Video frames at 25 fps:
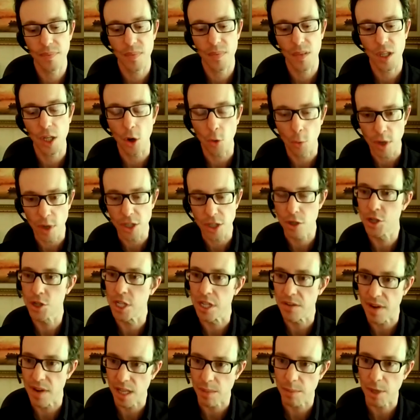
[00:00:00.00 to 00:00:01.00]
research and
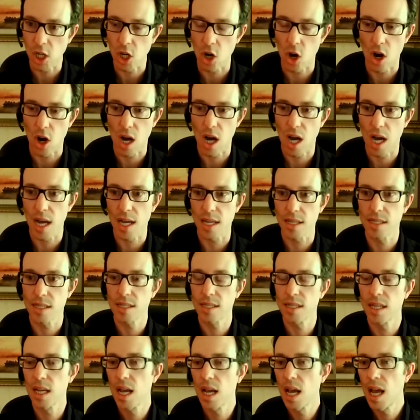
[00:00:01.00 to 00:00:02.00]
development
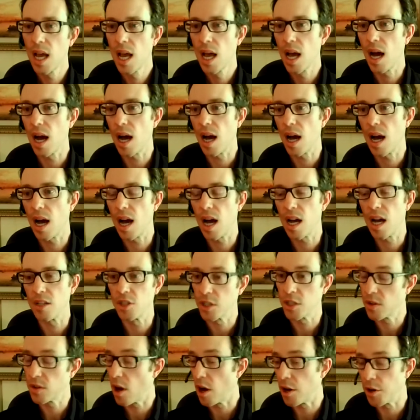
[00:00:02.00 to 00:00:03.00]
costs
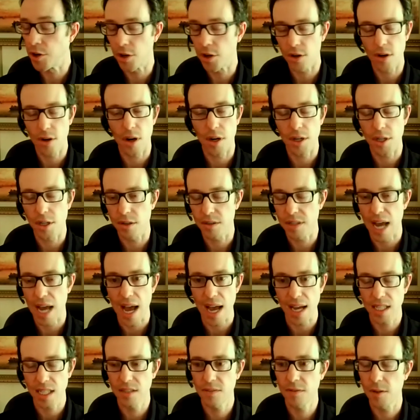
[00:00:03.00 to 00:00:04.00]
just on your
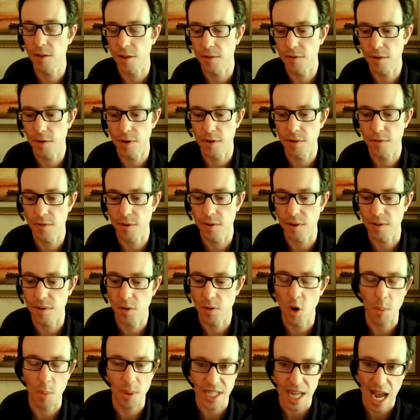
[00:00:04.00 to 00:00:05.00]
tax for
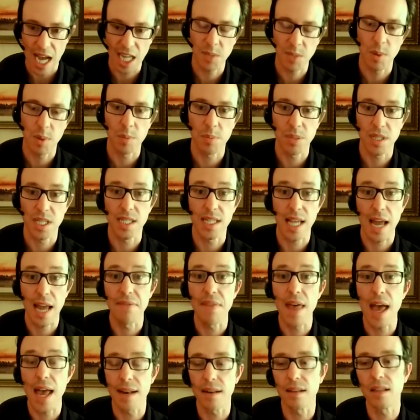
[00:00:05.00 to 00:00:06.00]
corporate tax purposes. And
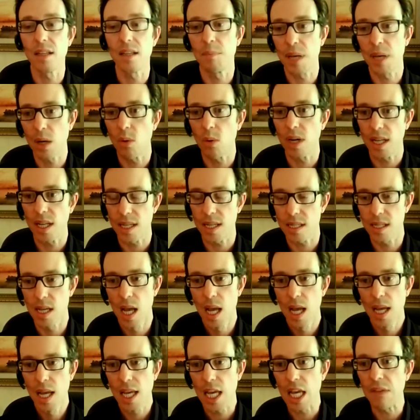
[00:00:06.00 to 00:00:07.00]
then the big one is,
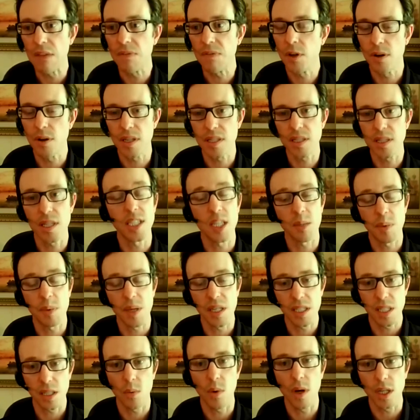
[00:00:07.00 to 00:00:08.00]
if you're a
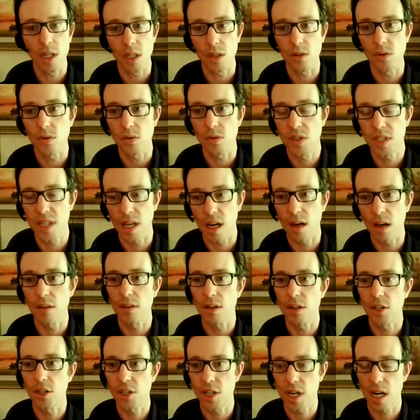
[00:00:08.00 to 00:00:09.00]
CCPC, when you
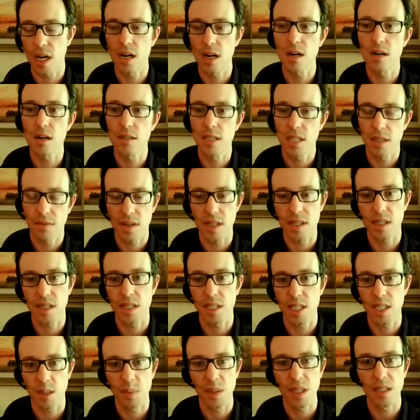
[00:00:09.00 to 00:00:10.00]
sell the shares of a
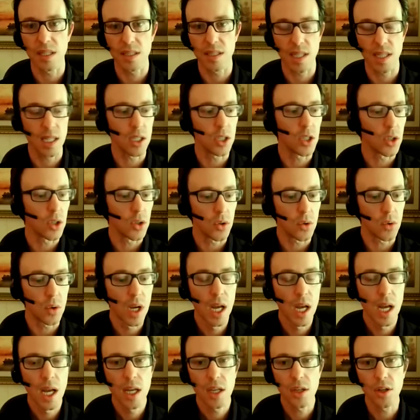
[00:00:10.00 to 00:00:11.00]
CCPC,
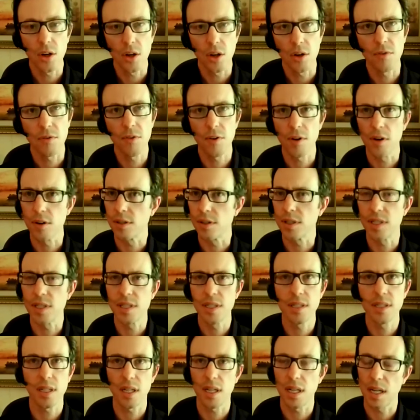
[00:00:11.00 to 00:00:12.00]
your
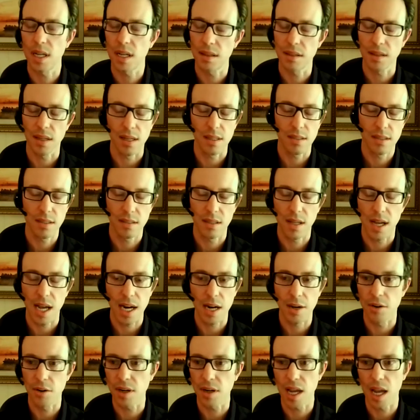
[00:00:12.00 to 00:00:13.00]
first I think it's
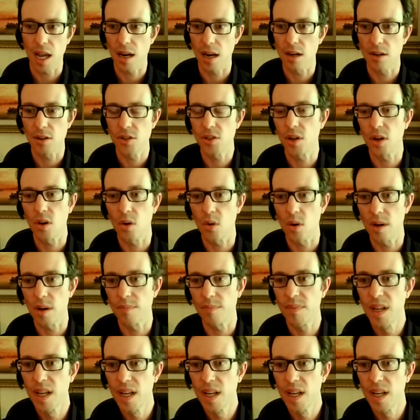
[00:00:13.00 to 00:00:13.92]
900K or so, or